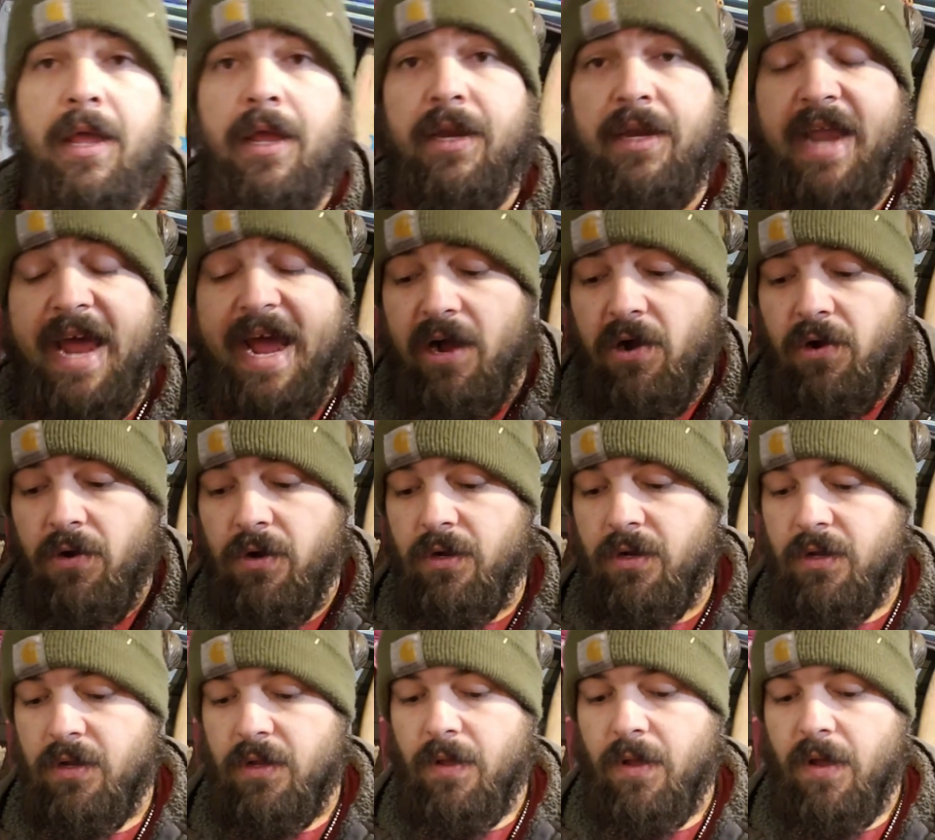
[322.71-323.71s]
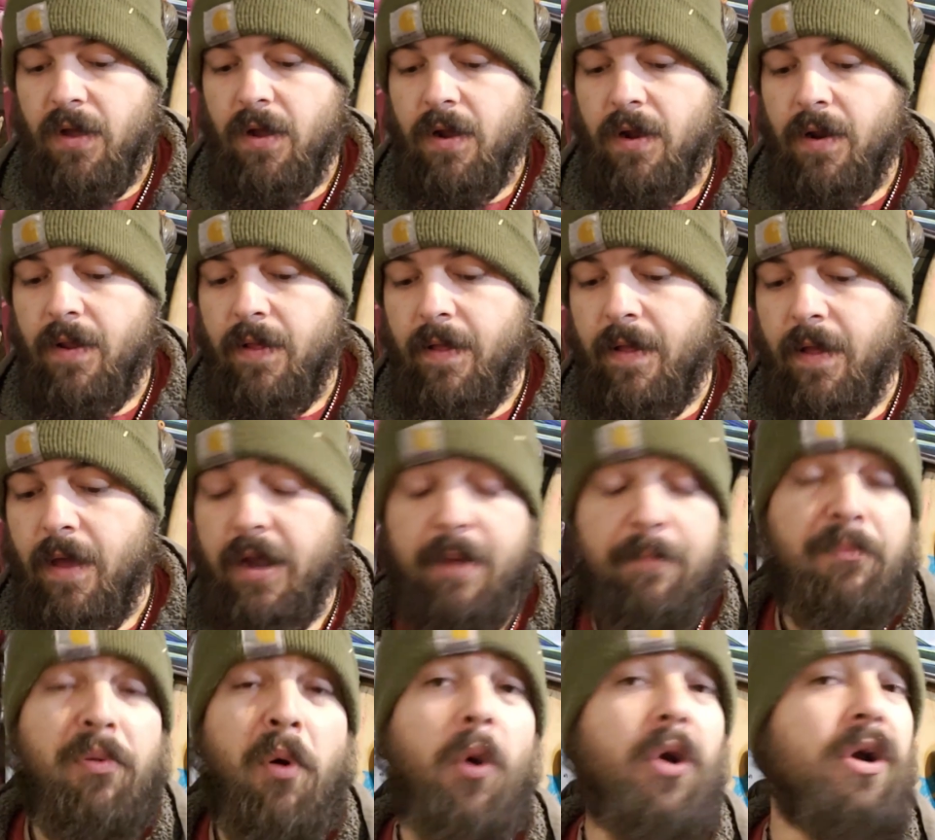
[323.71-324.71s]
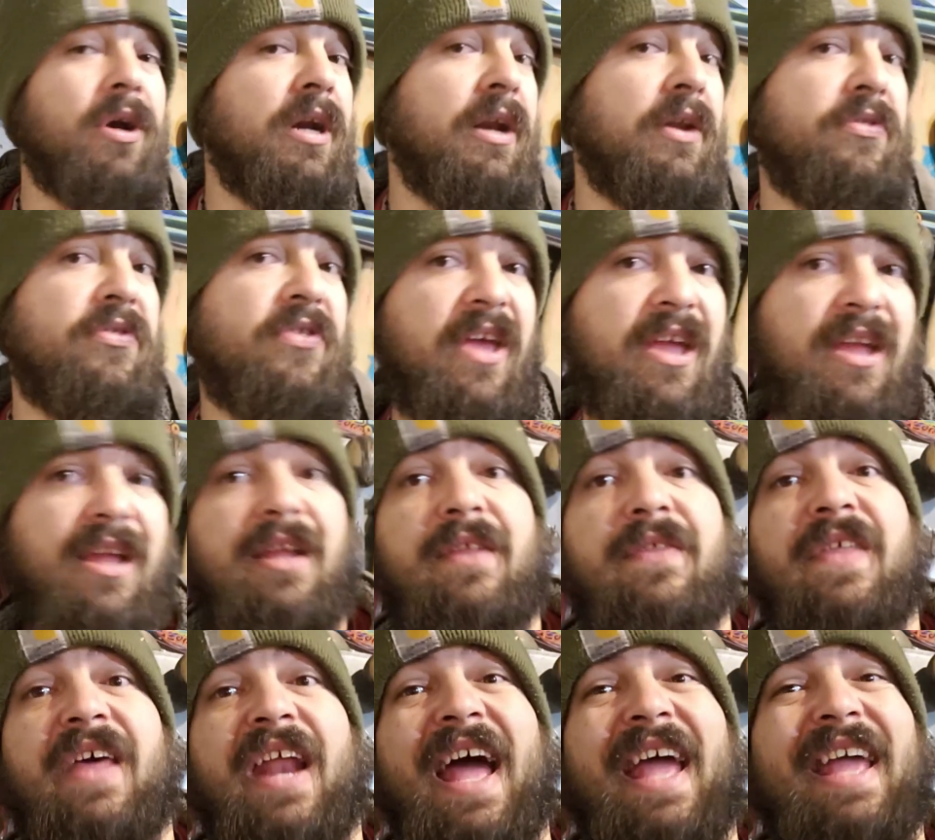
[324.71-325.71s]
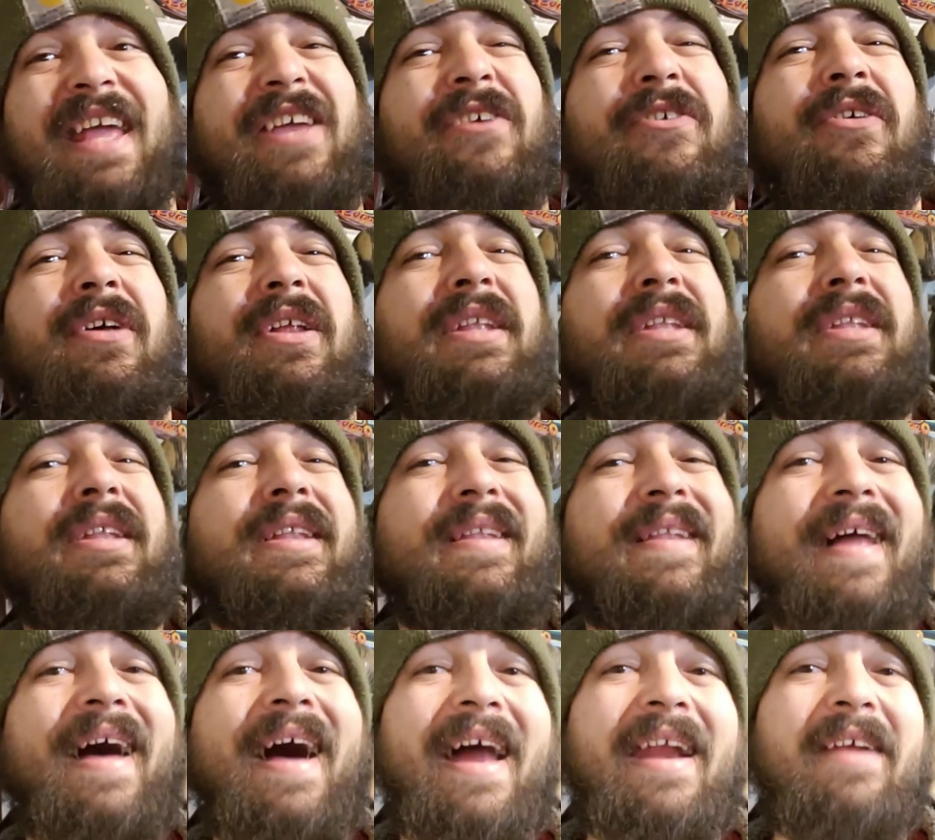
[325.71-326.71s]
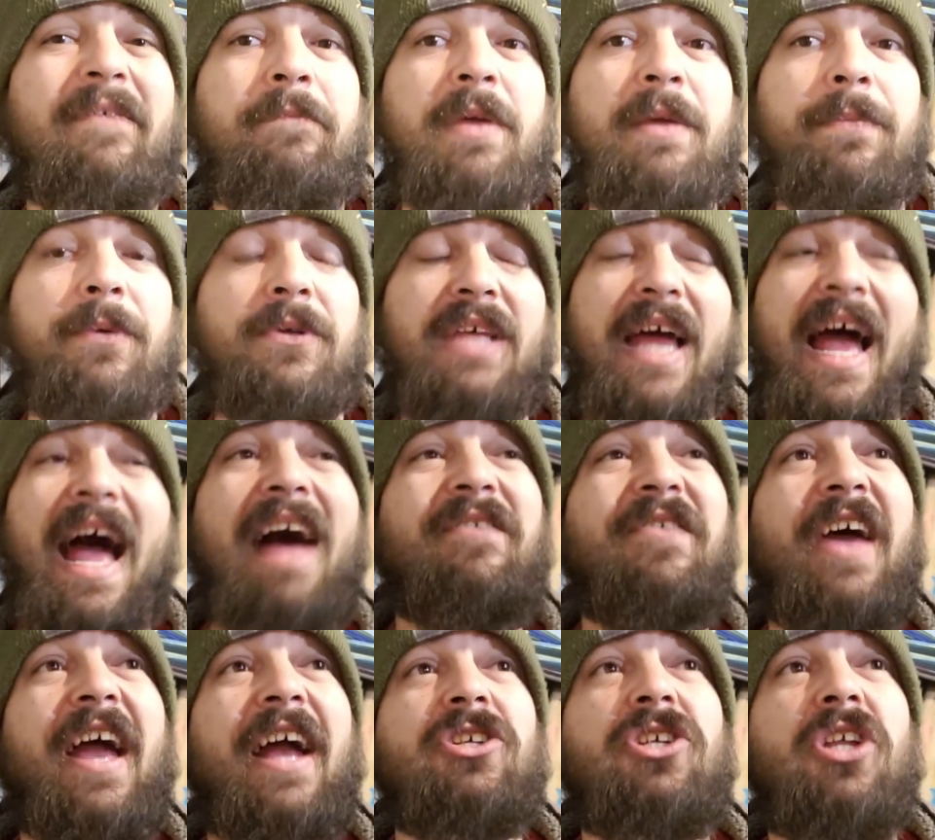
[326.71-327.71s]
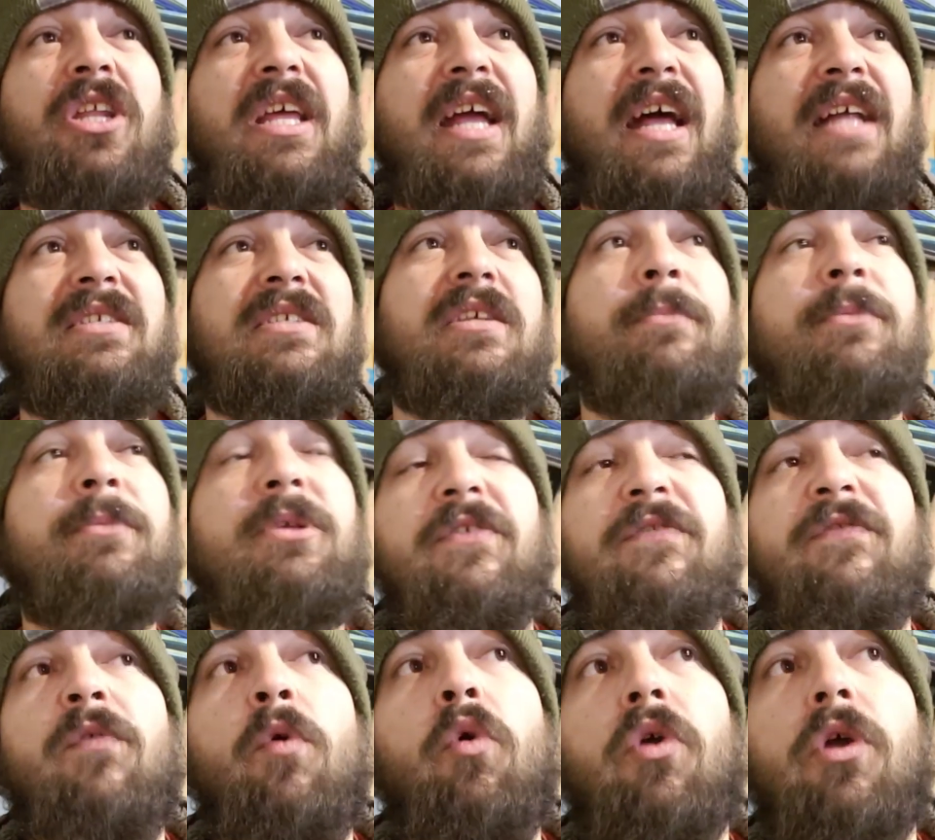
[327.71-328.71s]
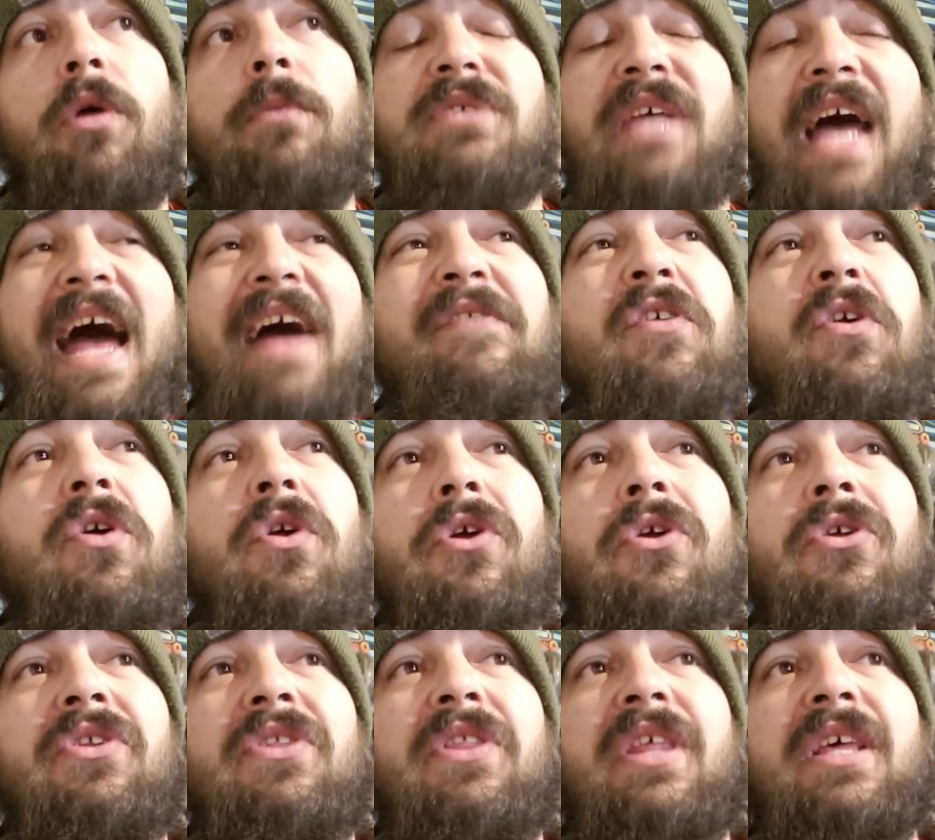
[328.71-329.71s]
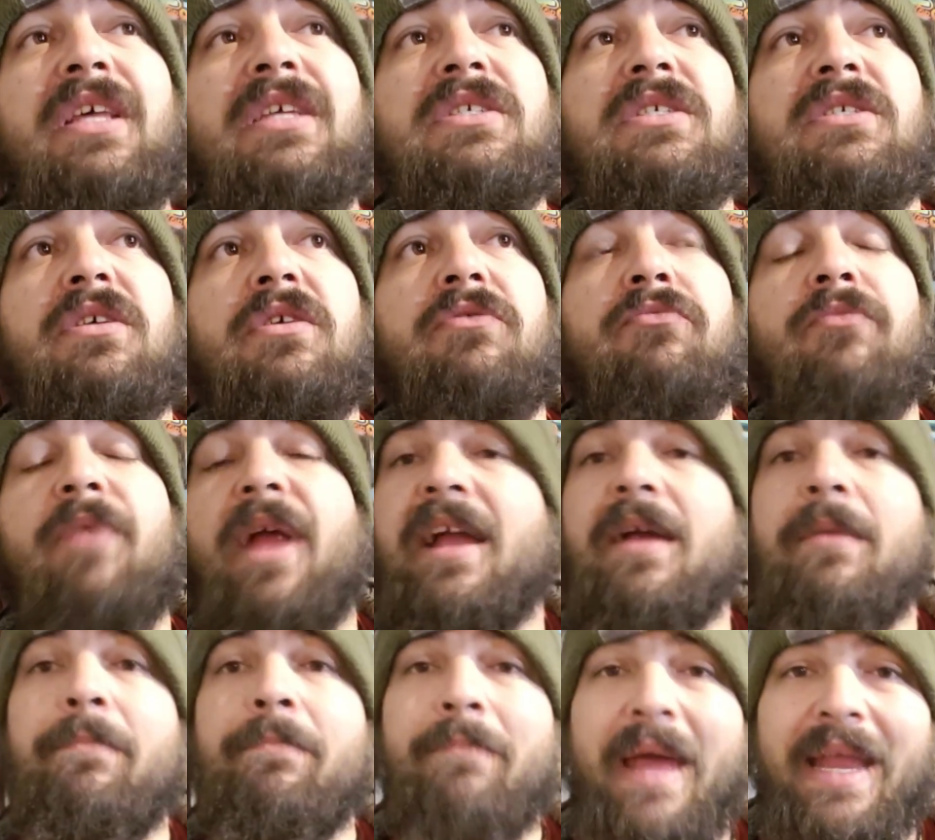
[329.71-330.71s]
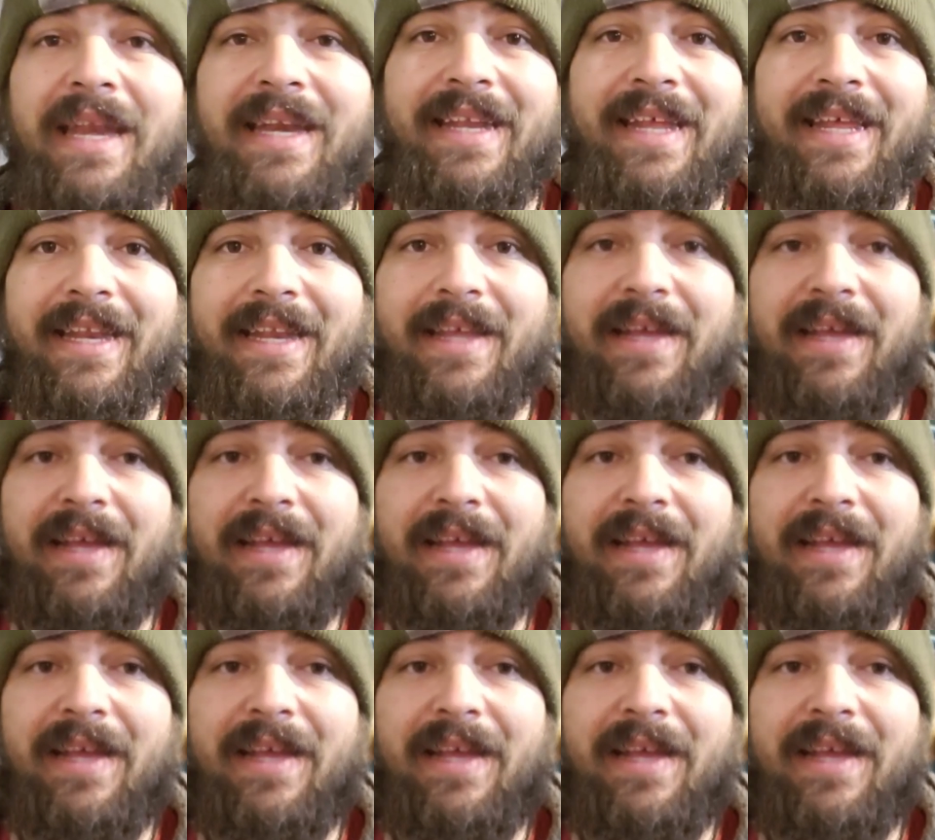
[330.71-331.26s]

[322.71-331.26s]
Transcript: Now, an important thing that I hear a lot of people say, I've actually, on some of the forums, I've heard this recommended